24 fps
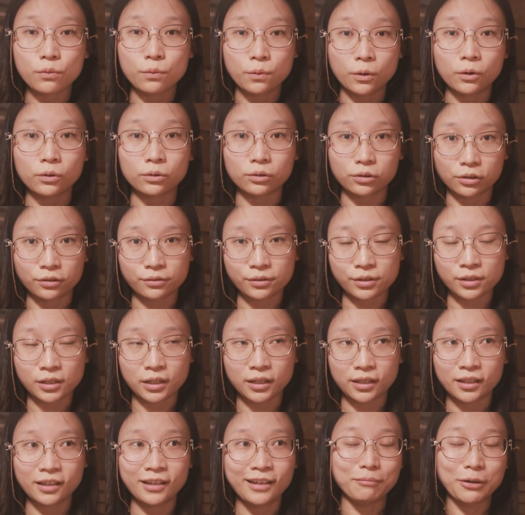will lose
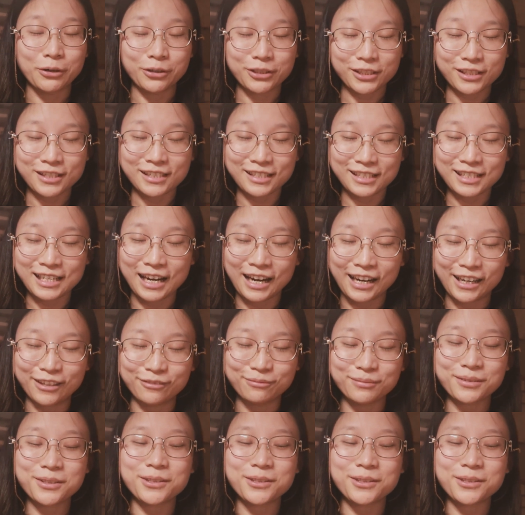it most of the time.